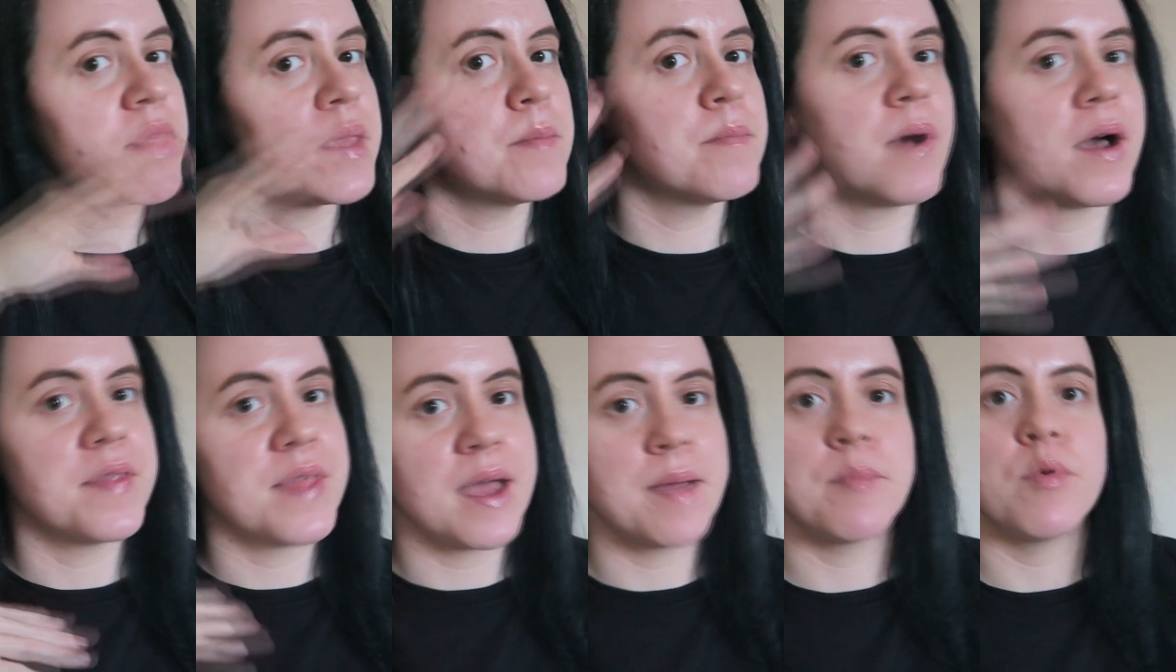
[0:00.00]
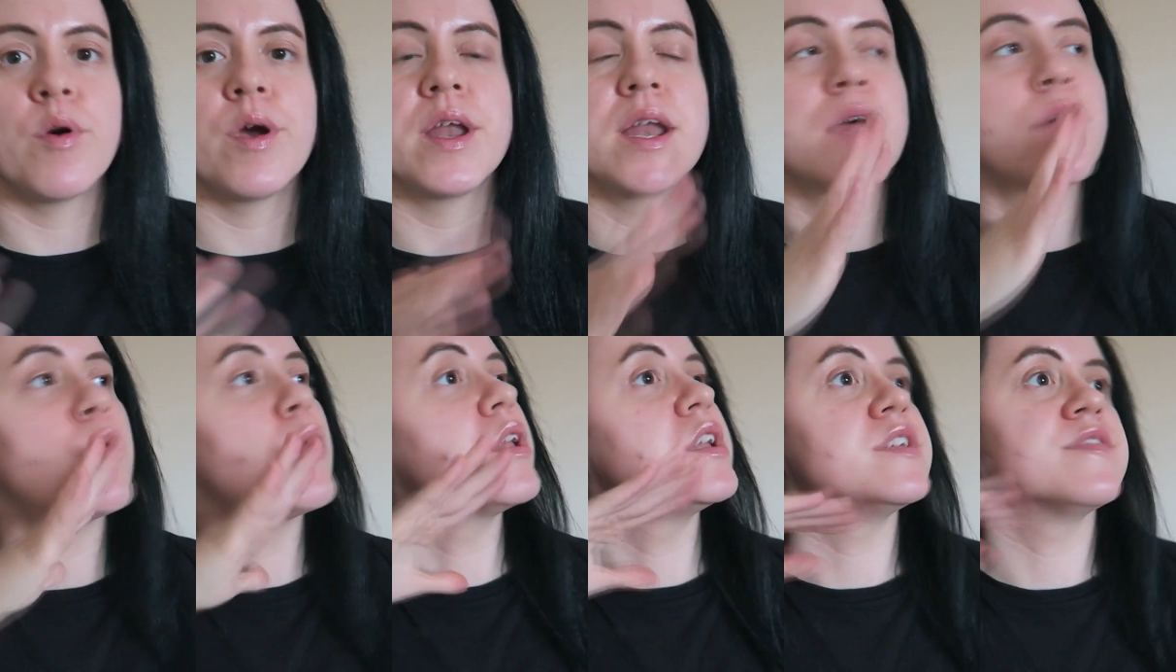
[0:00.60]
and then by that point
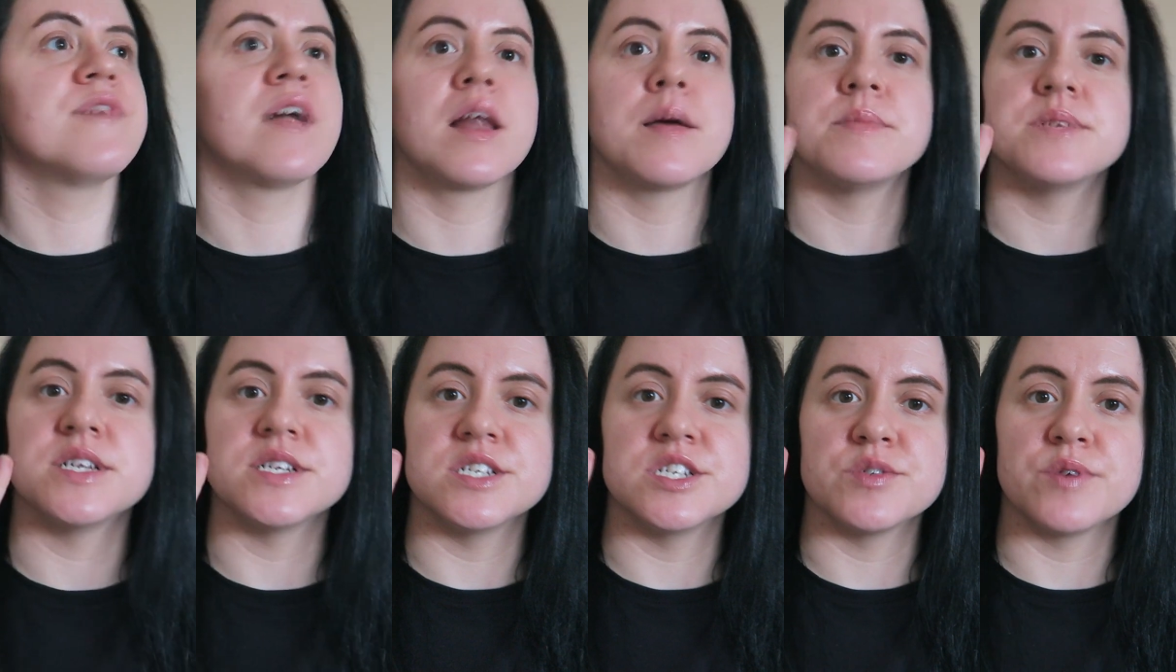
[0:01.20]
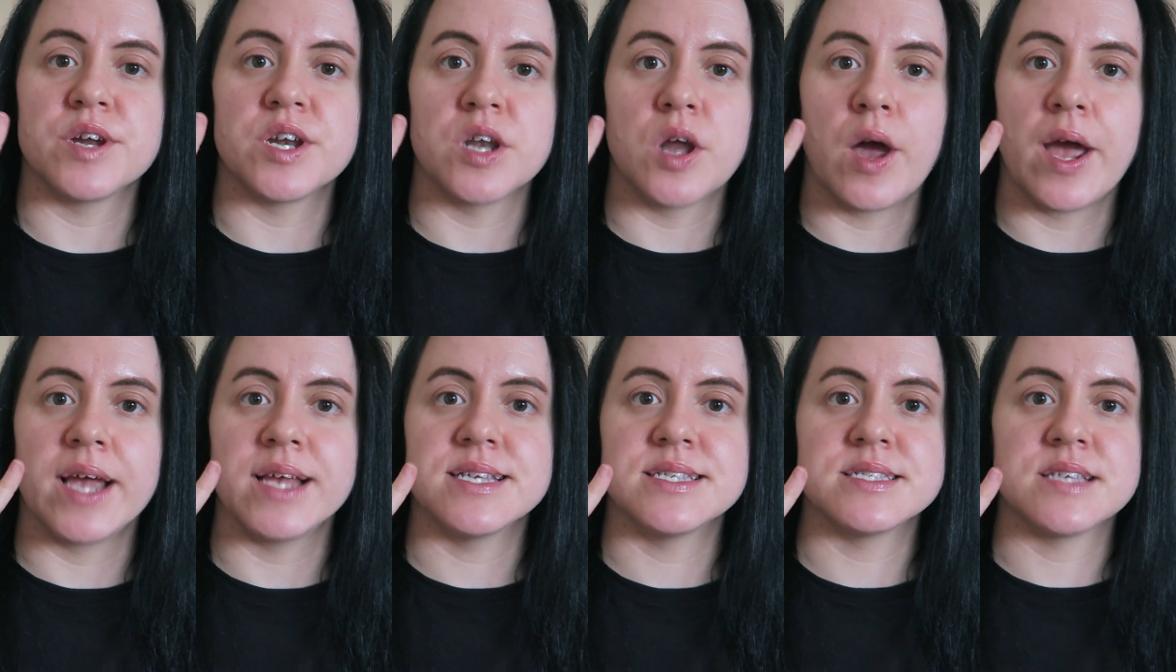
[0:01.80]
it will have developed into a
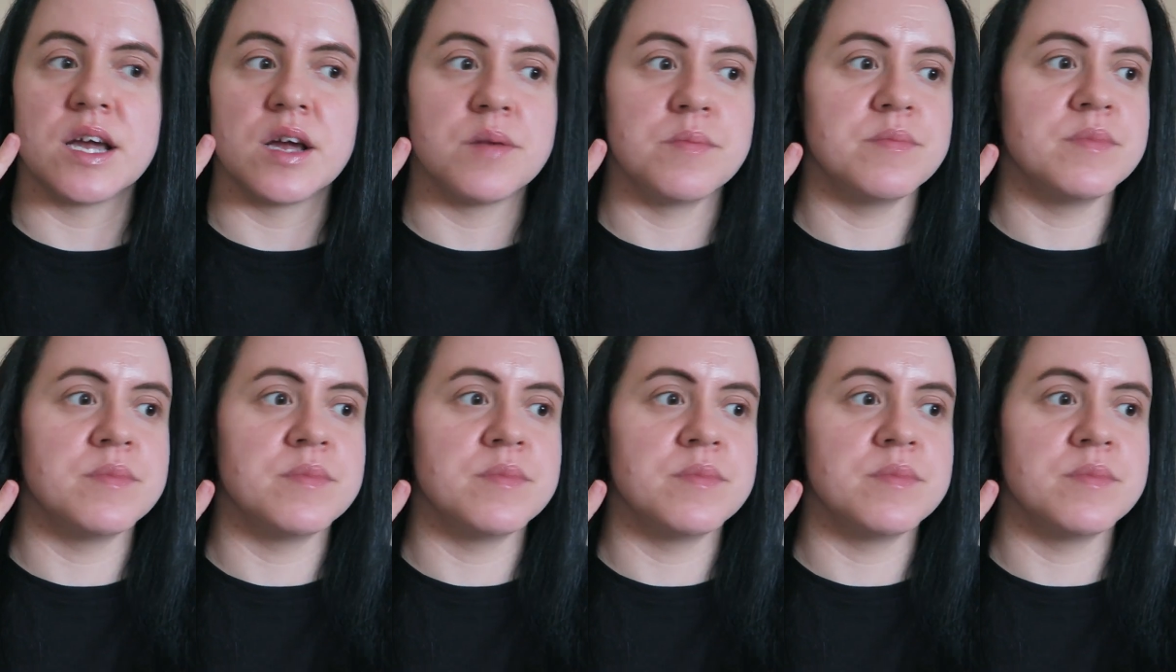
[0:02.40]
nice